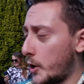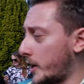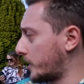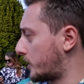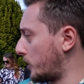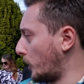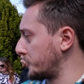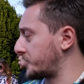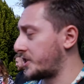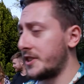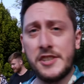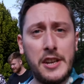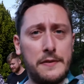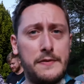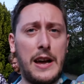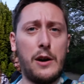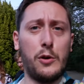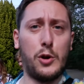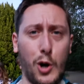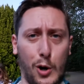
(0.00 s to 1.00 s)
trade cost because
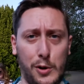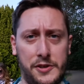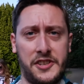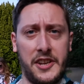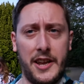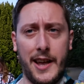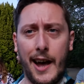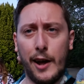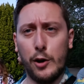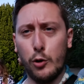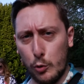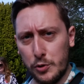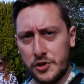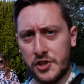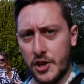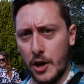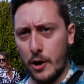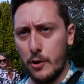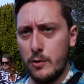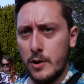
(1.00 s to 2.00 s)
I've now got it, and
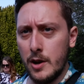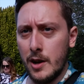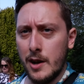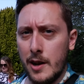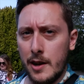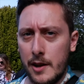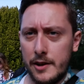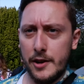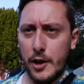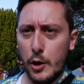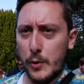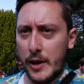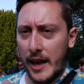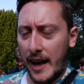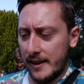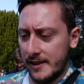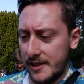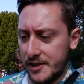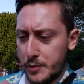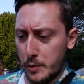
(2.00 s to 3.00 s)
also no
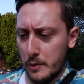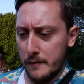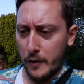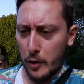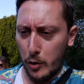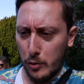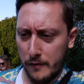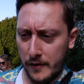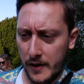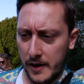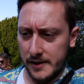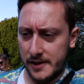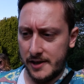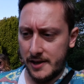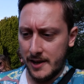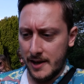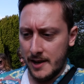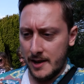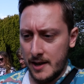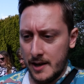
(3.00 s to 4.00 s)
candy to evolve it.
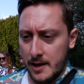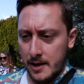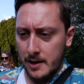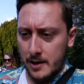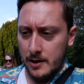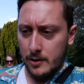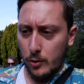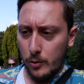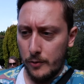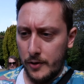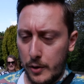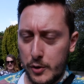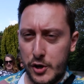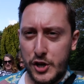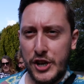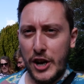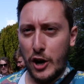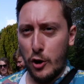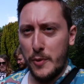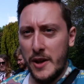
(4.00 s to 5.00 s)
Exactly. Although
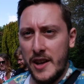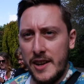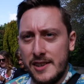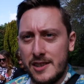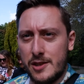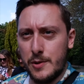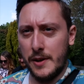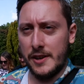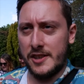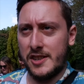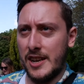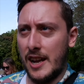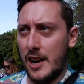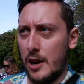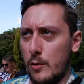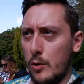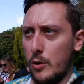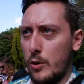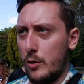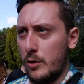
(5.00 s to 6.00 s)
Shelmet into
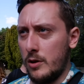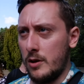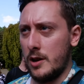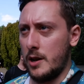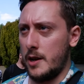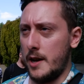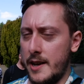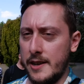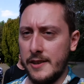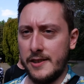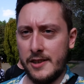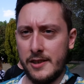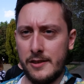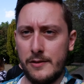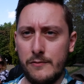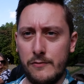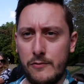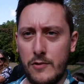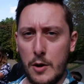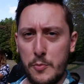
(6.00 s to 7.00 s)
Accelgor
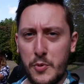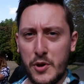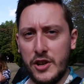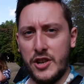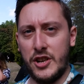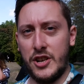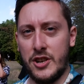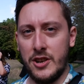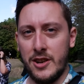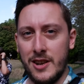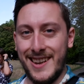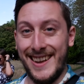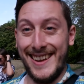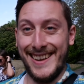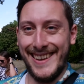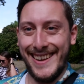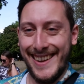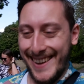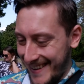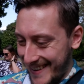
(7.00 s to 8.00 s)
is rubbish.
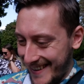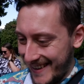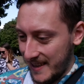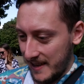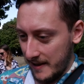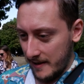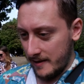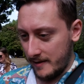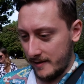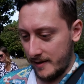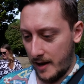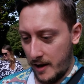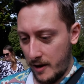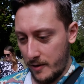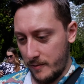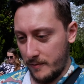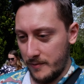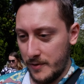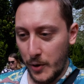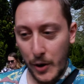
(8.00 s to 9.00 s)
PvP?
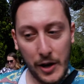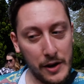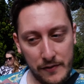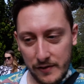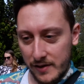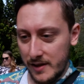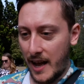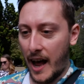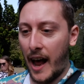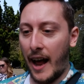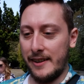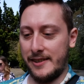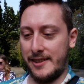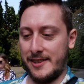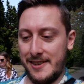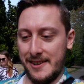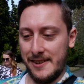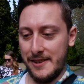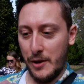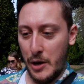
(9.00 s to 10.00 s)
No, not even
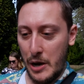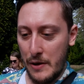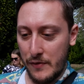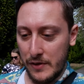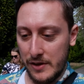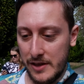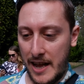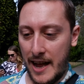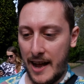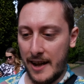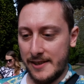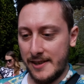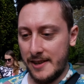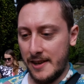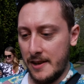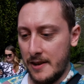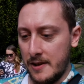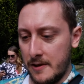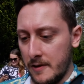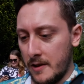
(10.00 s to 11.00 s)
that. Not oh, even that.
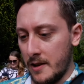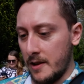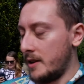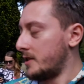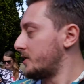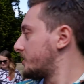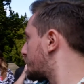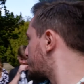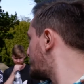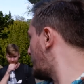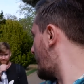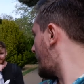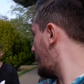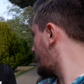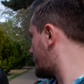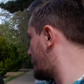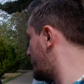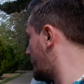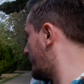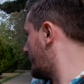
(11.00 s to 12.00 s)
Show me.
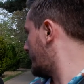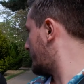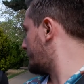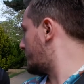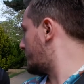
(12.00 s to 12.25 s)
Smash it. you